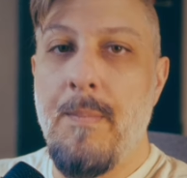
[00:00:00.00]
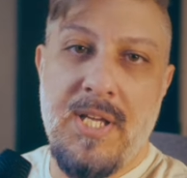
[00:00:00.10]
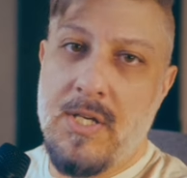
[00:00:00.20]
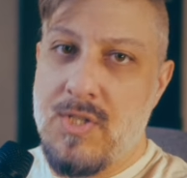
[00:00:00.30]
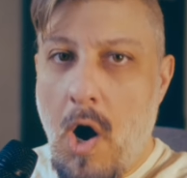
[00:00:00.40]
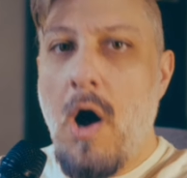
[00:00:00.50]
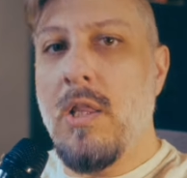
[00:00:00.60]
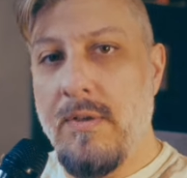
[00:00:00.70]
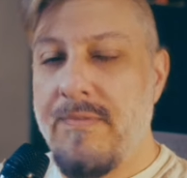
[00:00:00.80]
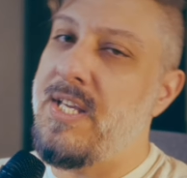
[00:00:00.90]
because
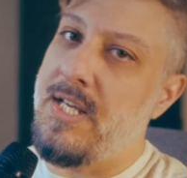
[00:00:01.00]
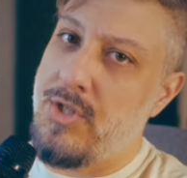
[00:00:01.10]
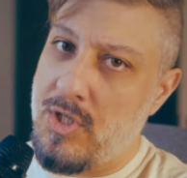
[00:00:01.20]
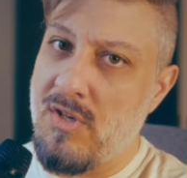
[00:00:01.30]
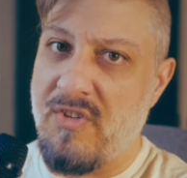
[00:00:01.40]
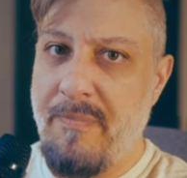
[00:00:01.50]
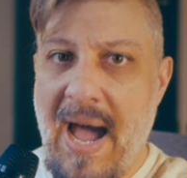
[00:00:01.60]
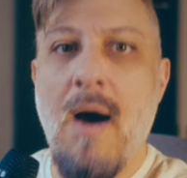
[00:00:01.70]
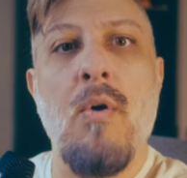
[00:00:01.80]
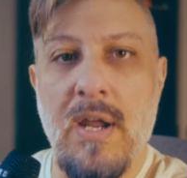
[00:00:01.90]
all of the issues of power